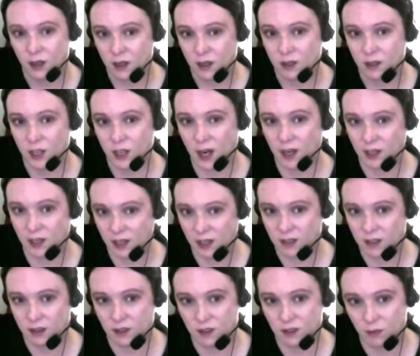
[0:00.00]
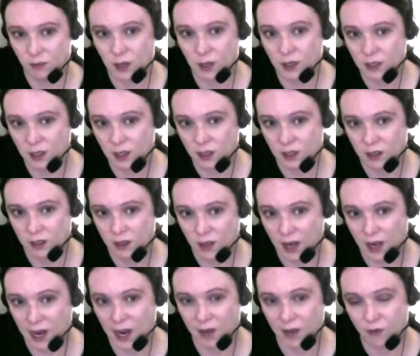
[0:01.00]
technically speaking,
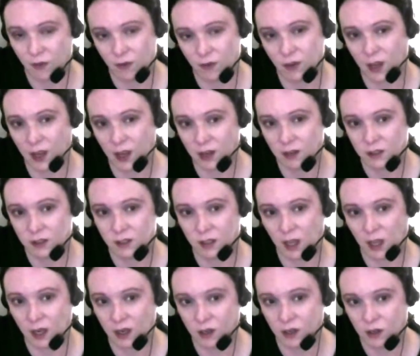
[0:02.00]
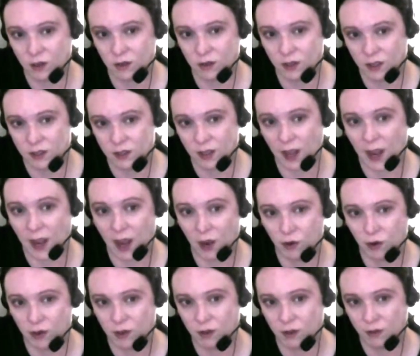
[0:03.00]
half of that scale is
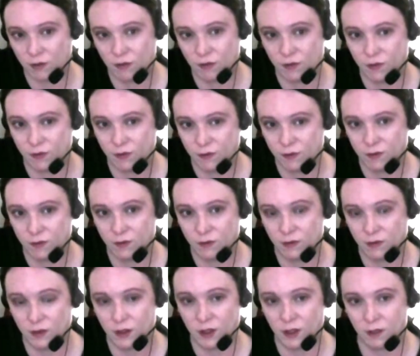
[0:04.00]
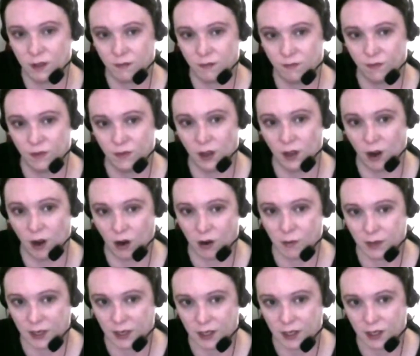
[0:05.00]
out of
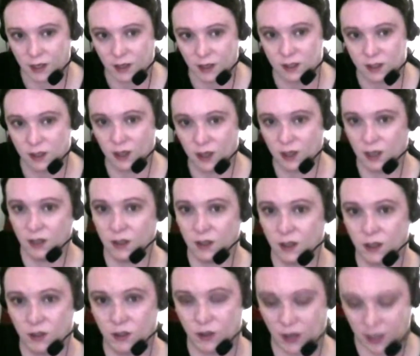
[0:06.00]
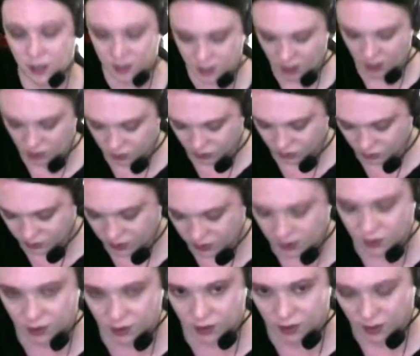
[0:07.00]
harmony. It's not in the correct tonal
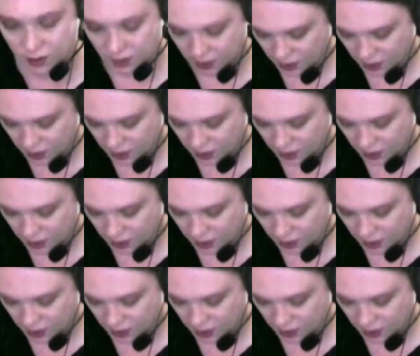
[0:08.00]
center.